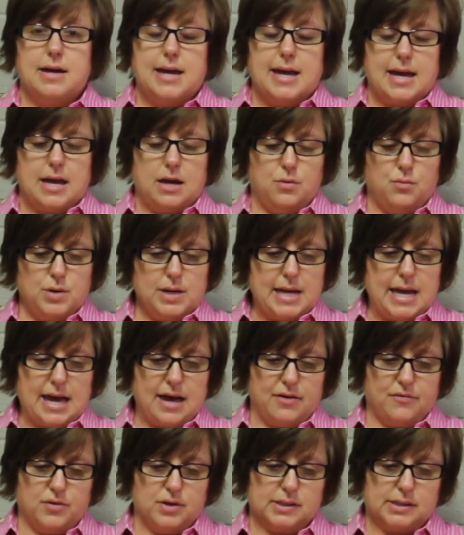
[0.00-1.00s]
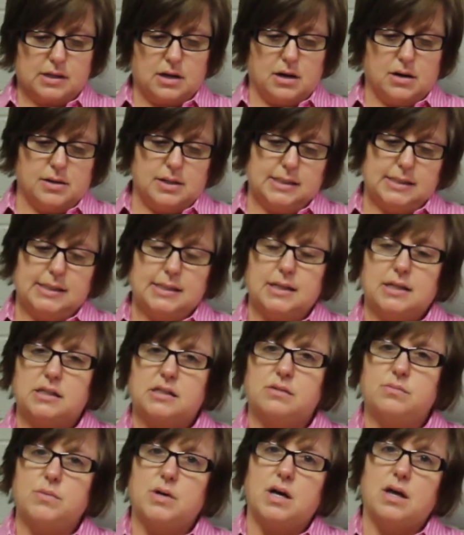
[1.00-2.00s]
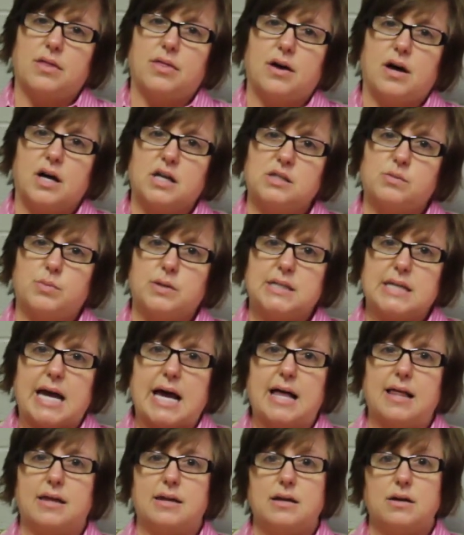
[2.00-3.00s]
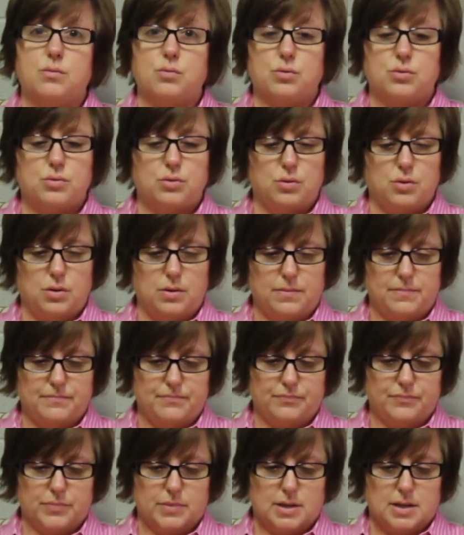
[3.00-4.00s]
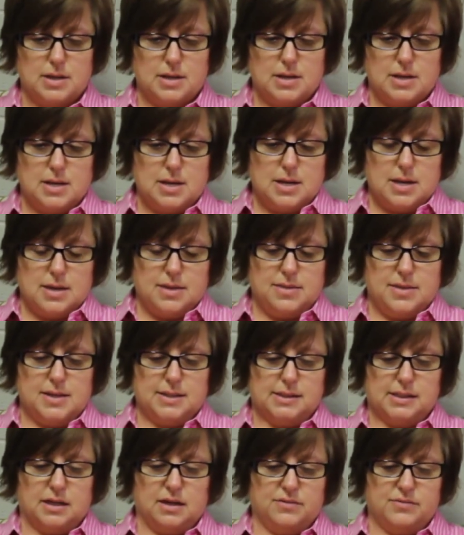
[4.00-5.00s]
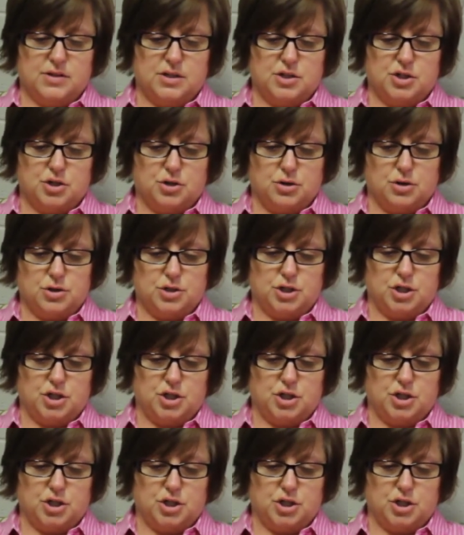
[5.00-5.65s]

And we have what's called a 6-month hospitality rule. This gives the church